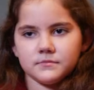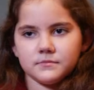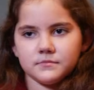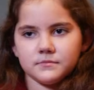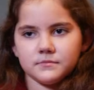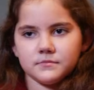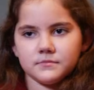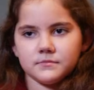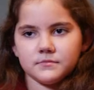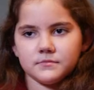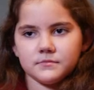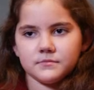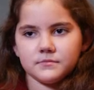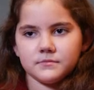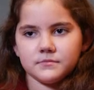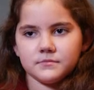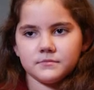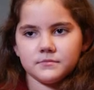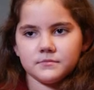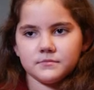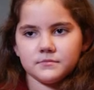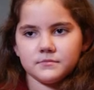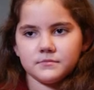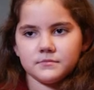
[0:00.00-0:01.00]

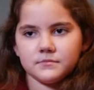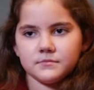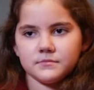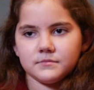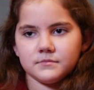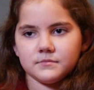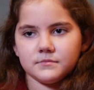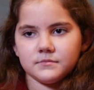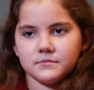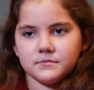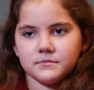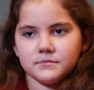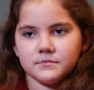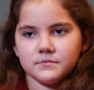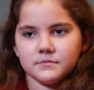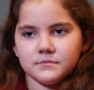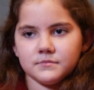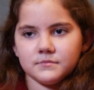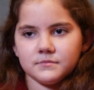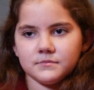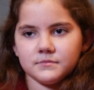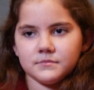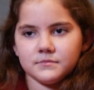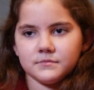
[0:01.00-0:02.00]

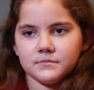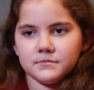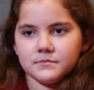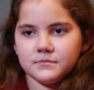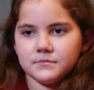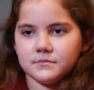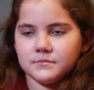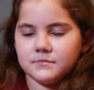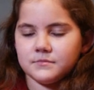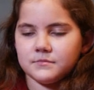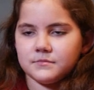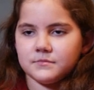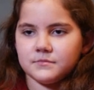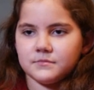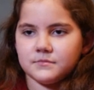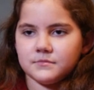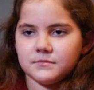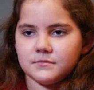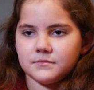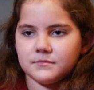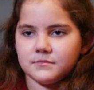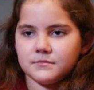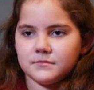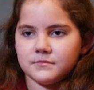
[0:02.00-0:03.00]

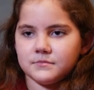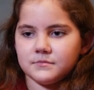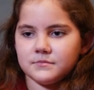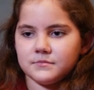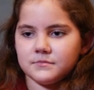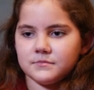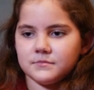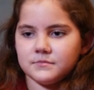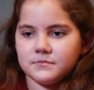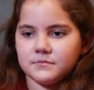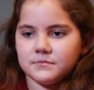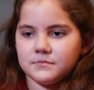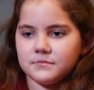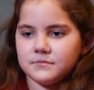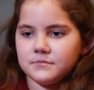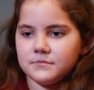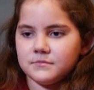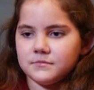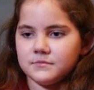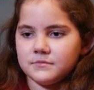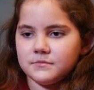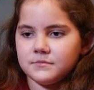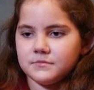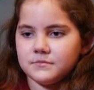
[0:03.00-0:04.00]

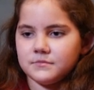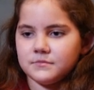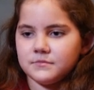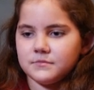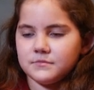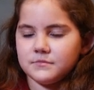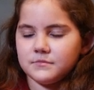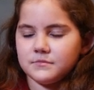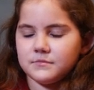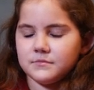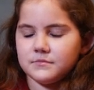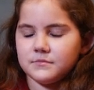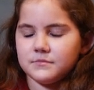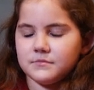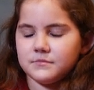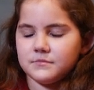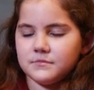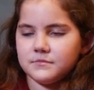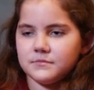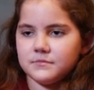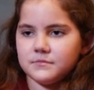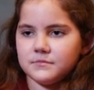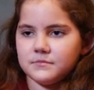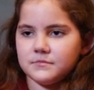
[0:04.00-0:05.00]

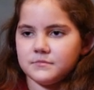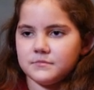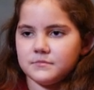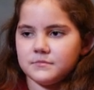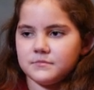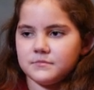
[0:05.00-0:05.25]
The person shown says nothing.